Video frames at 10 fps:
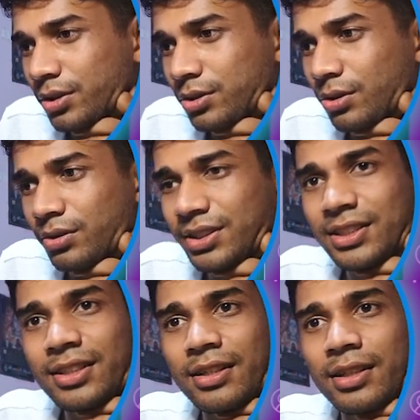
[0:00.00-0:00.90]
So
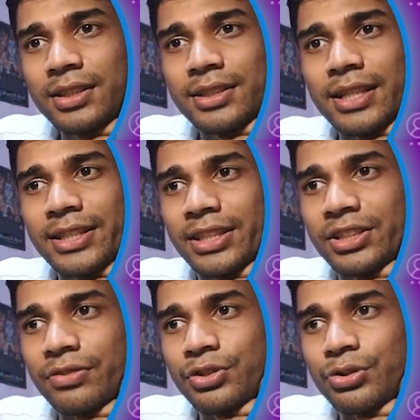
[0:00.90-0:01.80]
this is the
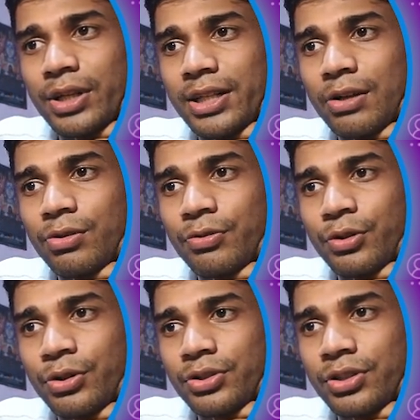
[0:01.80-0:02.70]
extension which you can download
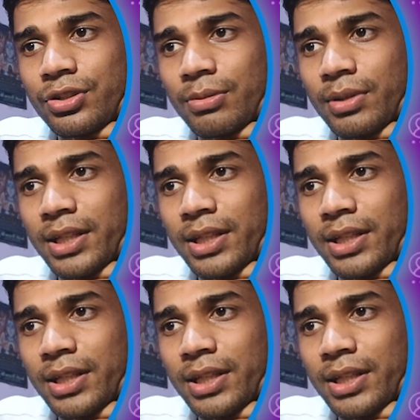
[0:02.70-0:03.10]
for your system,